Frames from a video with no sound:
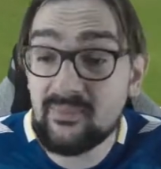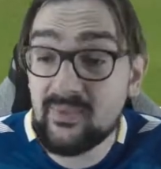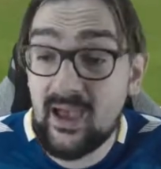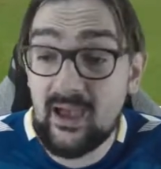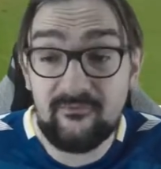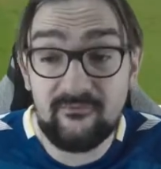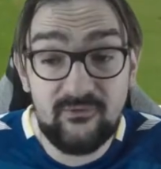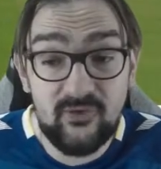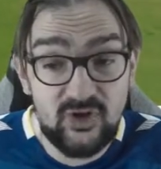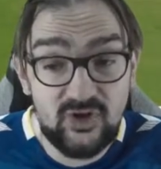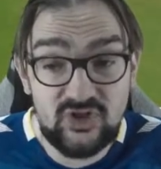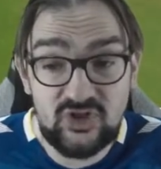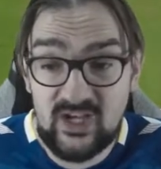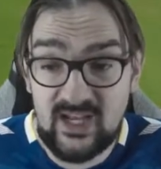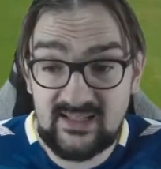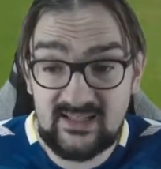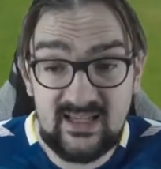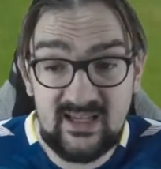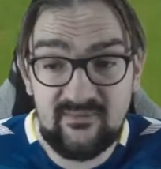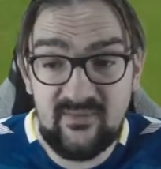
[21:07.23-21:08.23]
That first
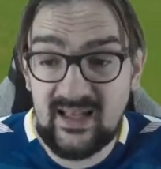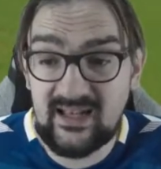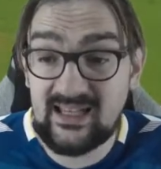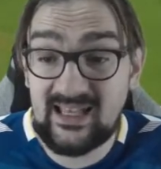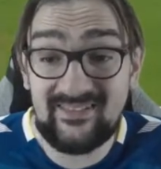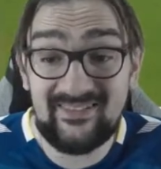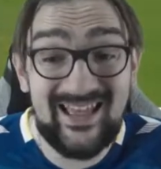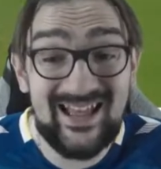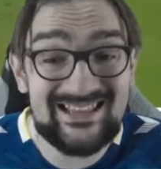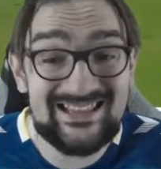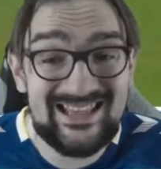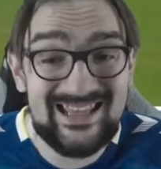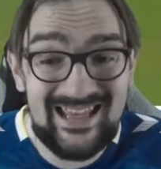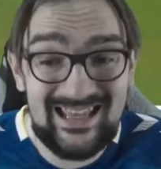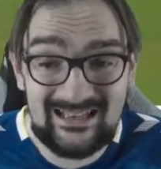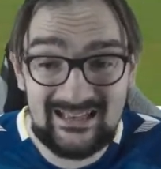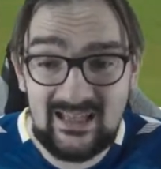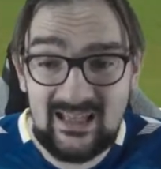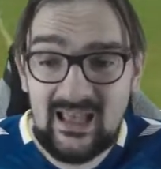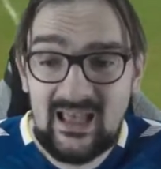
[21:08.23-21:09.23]
chance Cavani had, that's
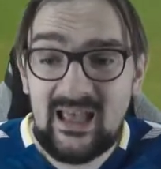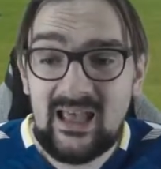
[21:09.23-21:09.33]
it.